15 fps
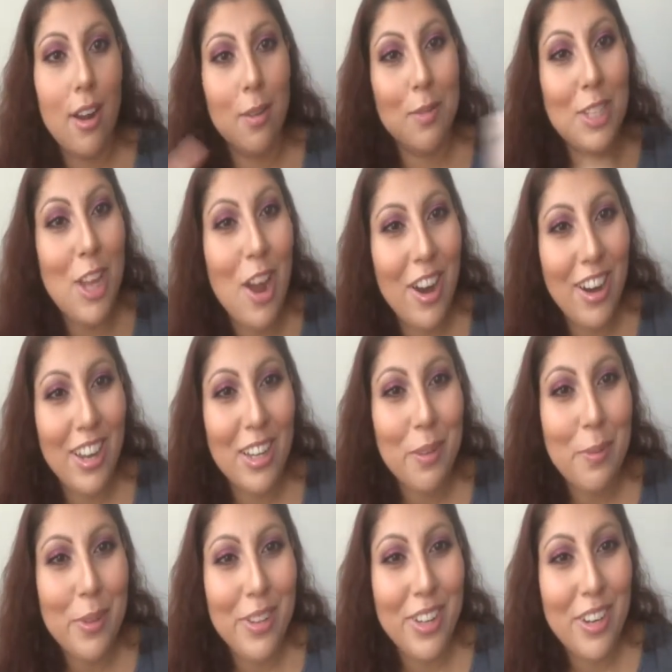I'm sorry I
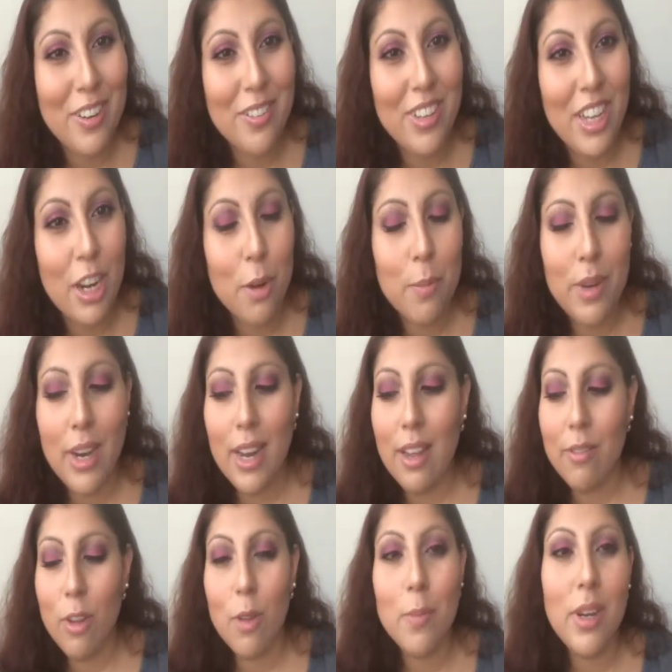keep looking over here, but I
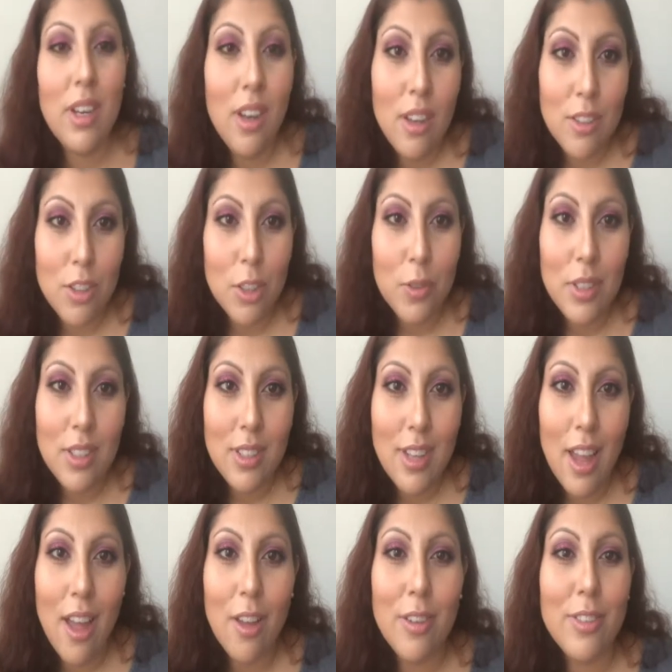have all my notes written
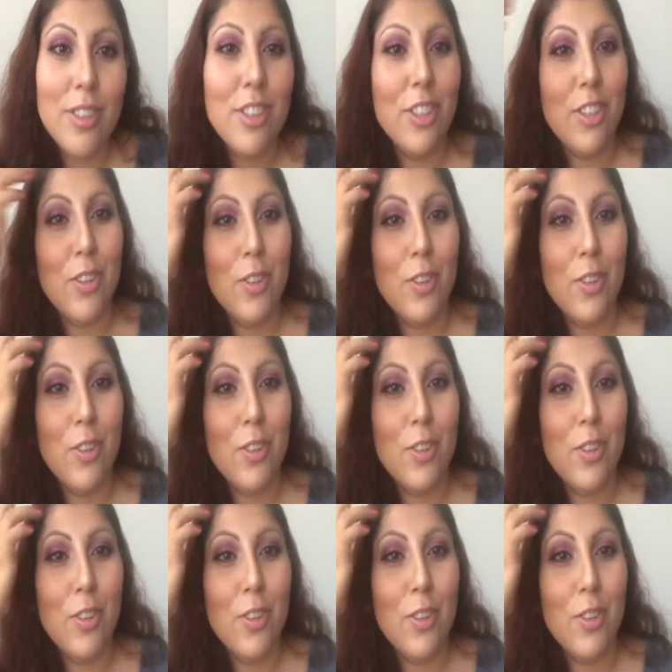down